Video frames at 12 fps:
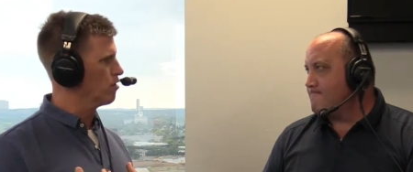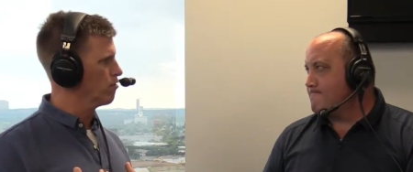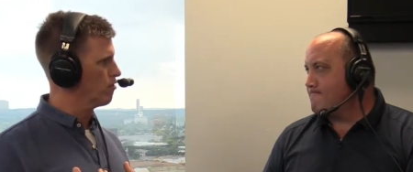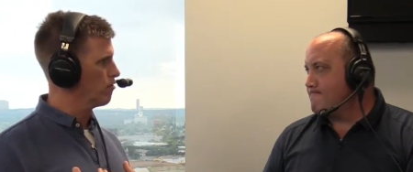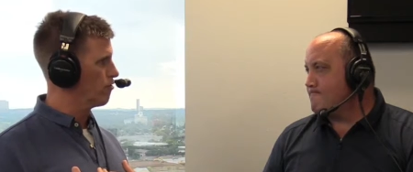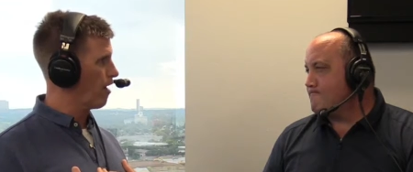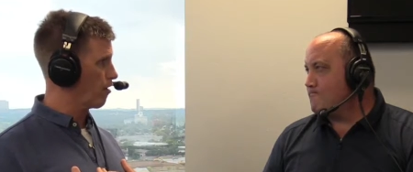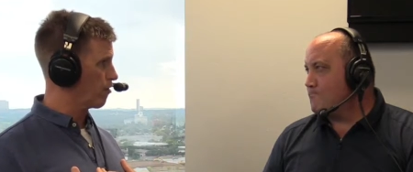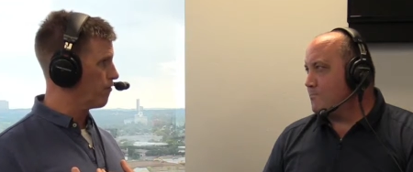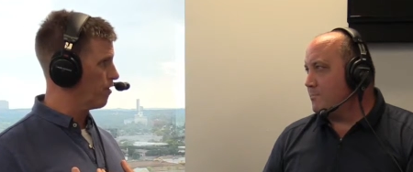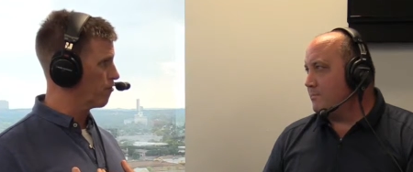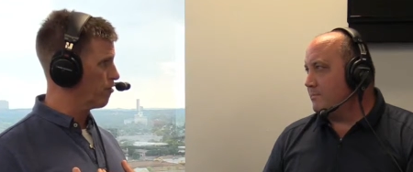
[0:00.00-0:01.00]
Speaker 1: to, to,
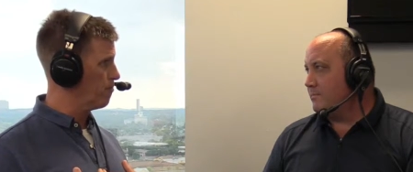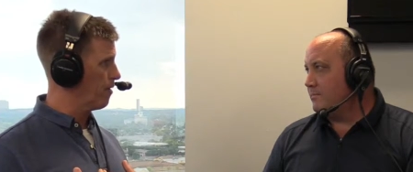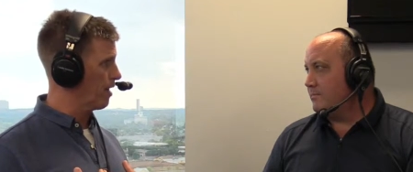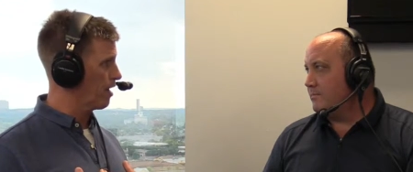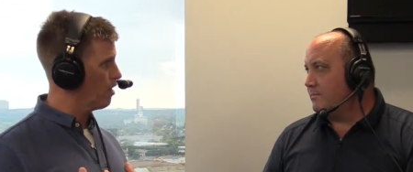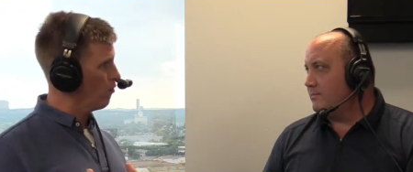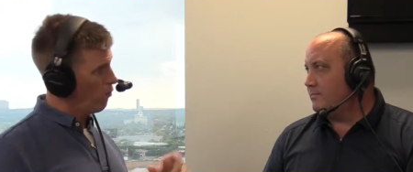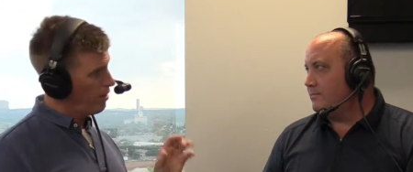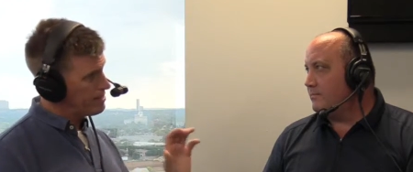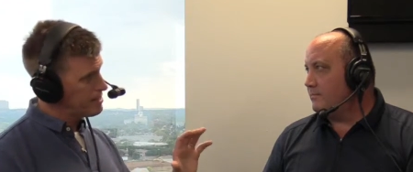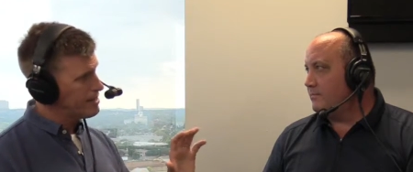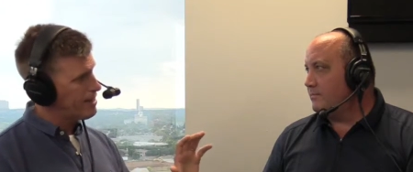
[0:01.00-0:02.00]
sacrifice somebody. And it
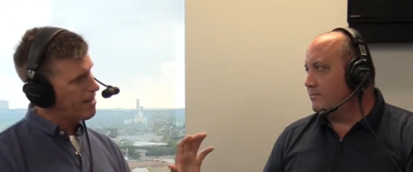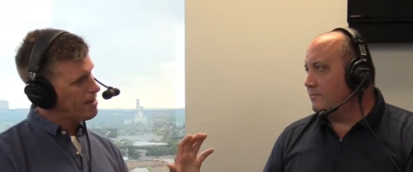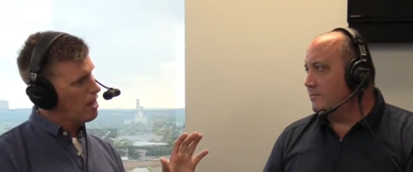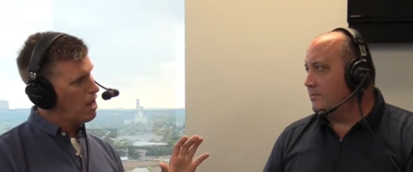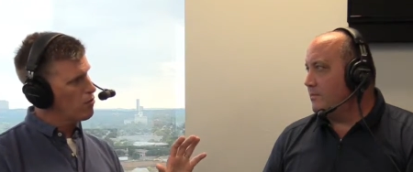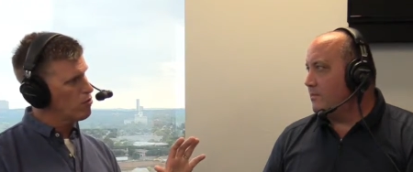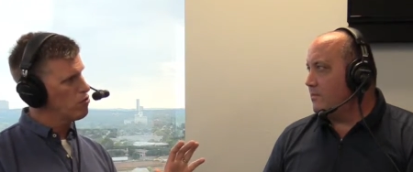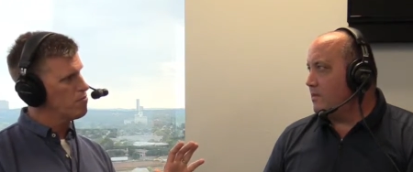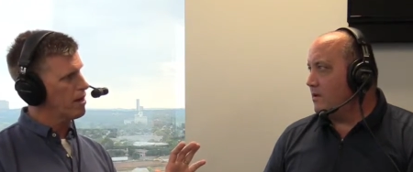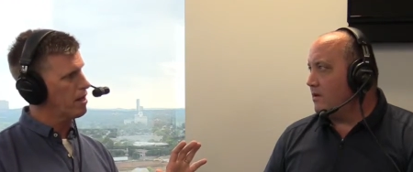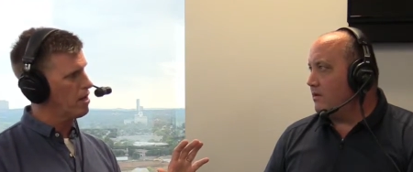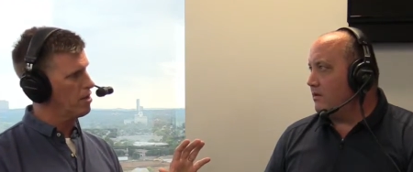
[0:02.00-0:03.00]
wasn't that they non-renewed
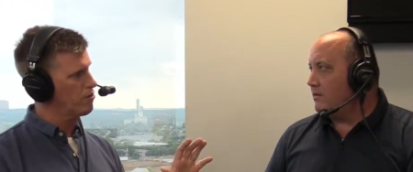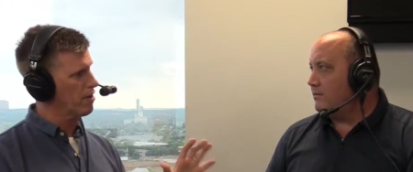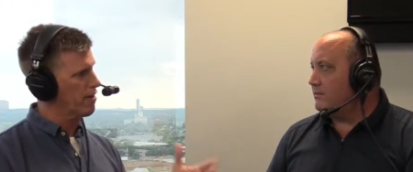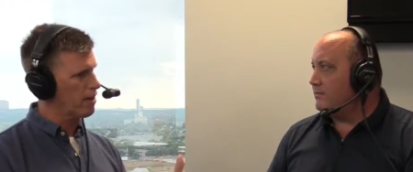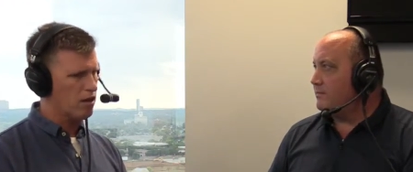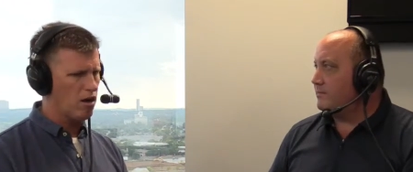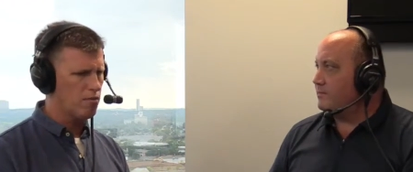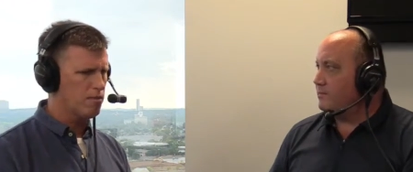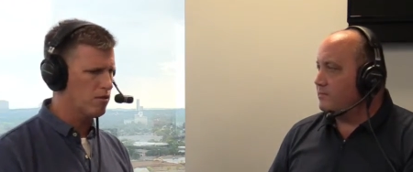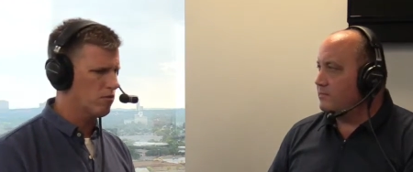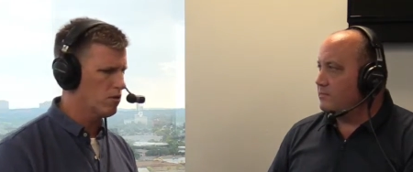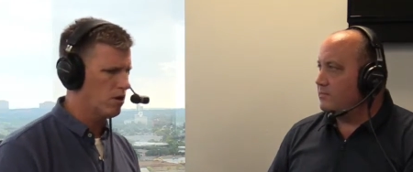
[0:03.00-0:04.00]
my contract. They called
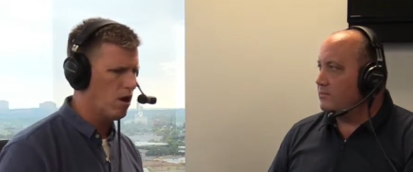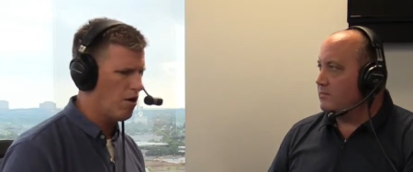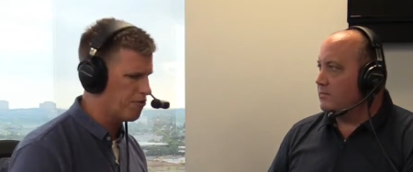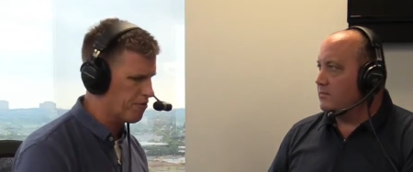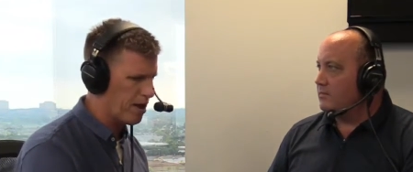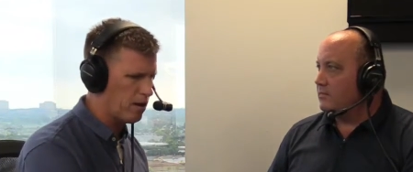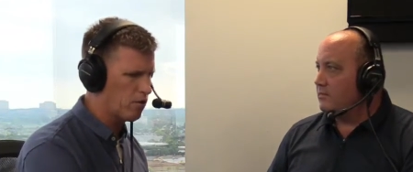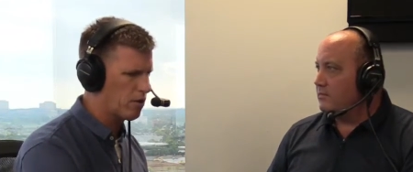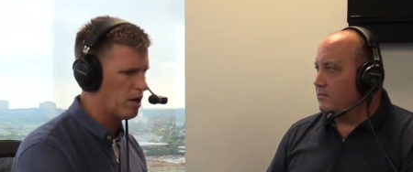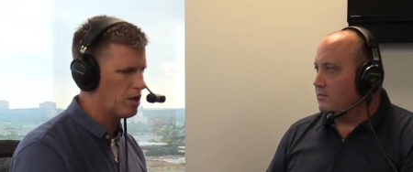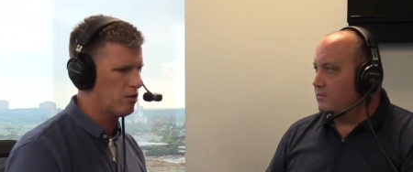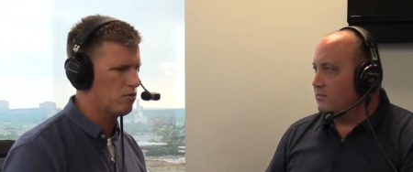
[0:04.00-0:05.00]
me to an off-site
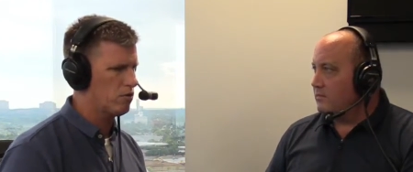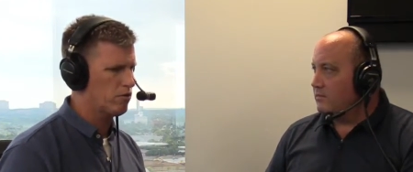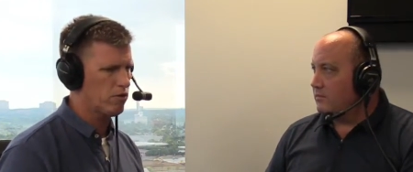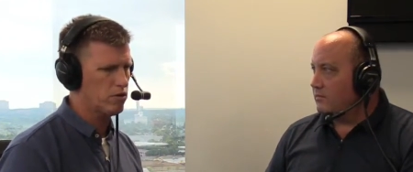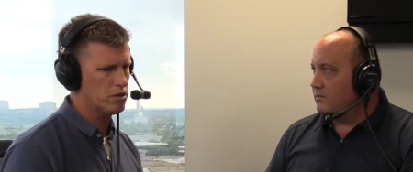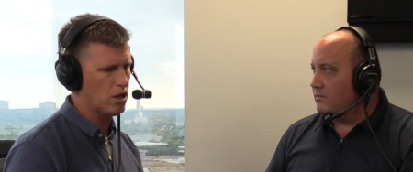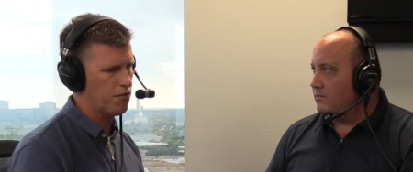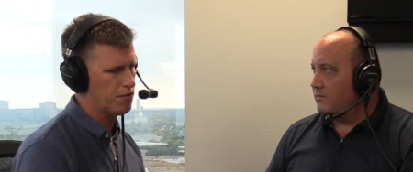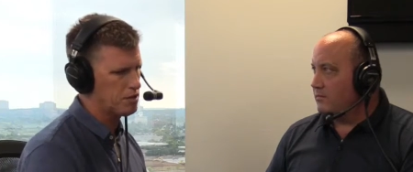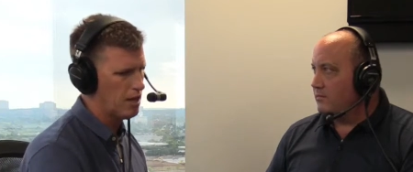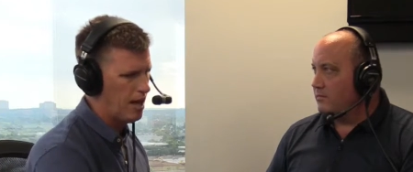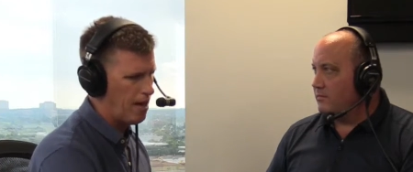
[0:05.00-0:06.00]
location to an attorney's
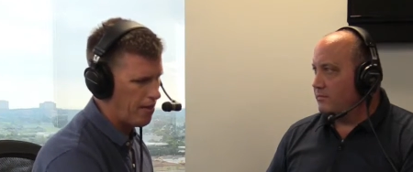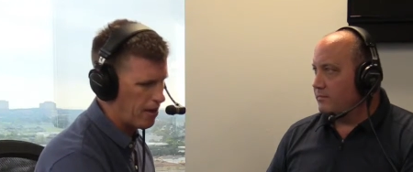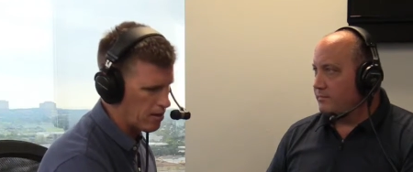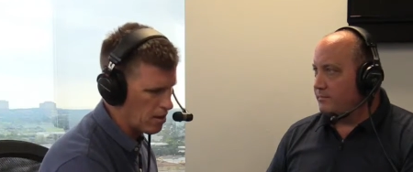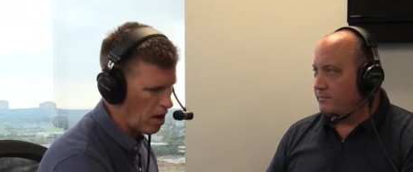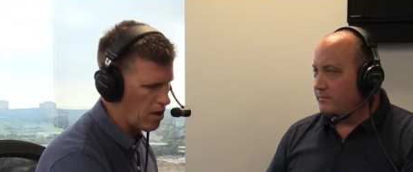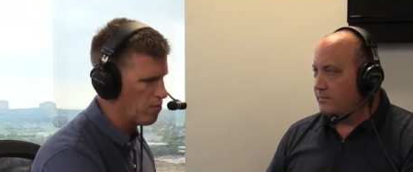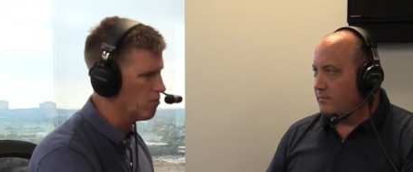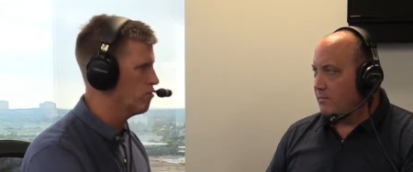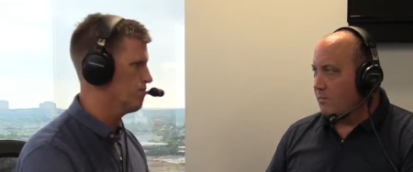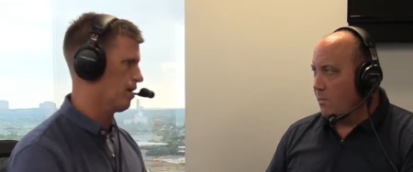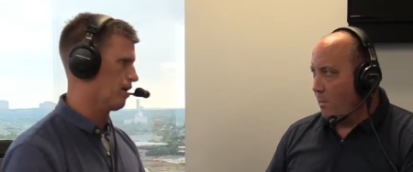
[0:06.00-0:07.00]
office. They
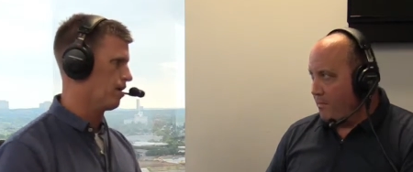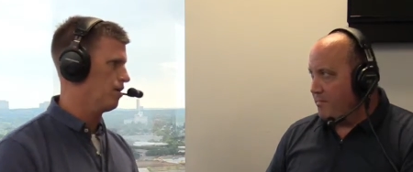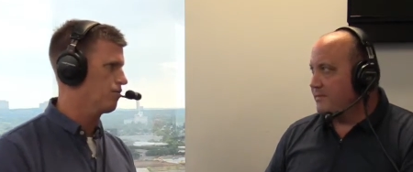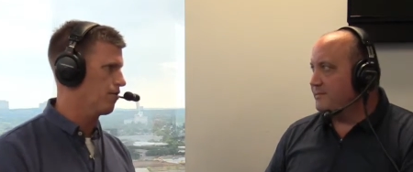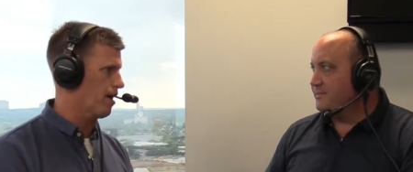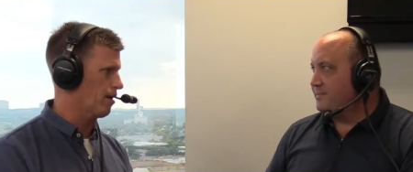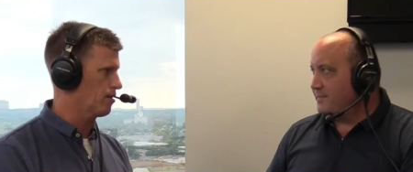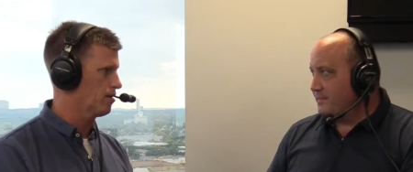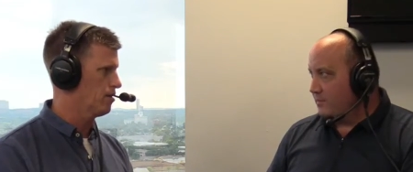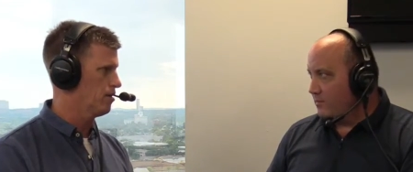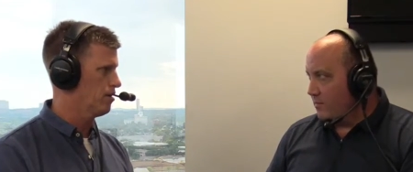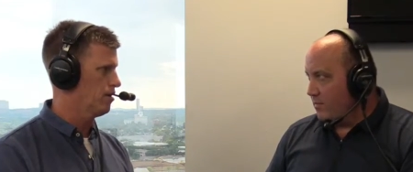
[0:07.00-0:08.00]
non-renewed my contract.
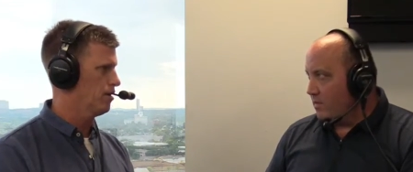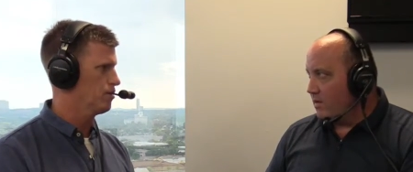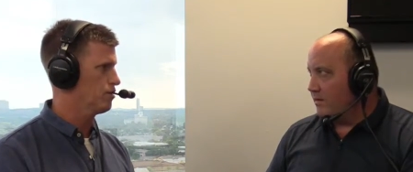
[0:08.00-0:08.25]
So